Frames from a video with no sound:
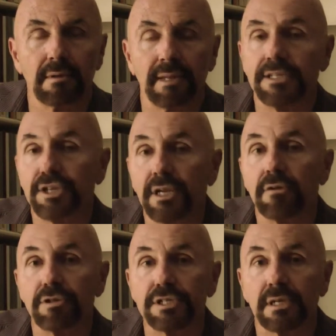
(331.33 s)
That's an
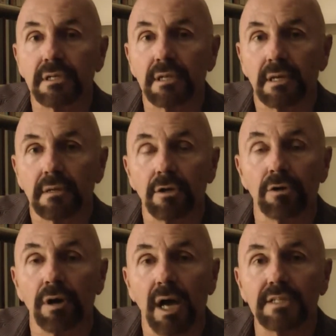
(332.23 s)
interesting thing.
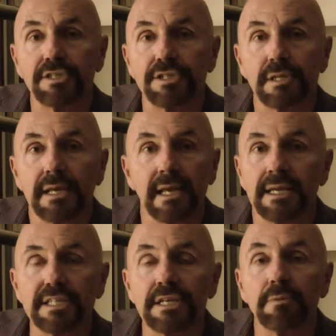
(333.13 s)
It
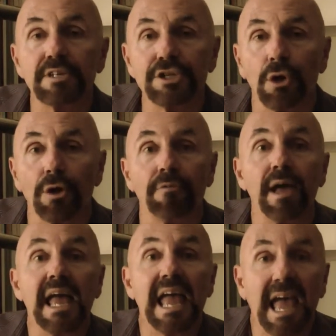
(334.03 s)
isn't a result of
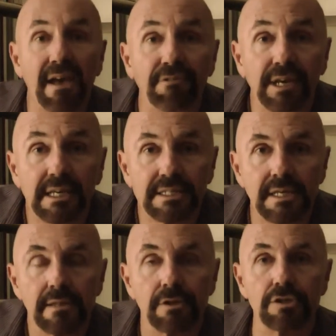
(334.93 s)
heaviness.
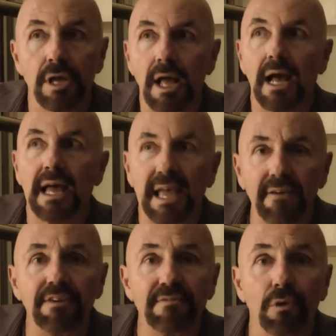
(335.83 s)
There's a
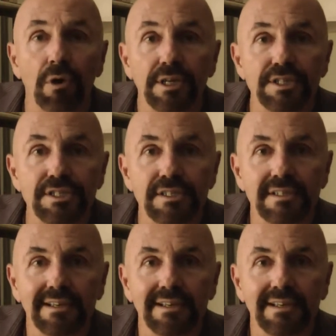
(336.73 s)
heavy voice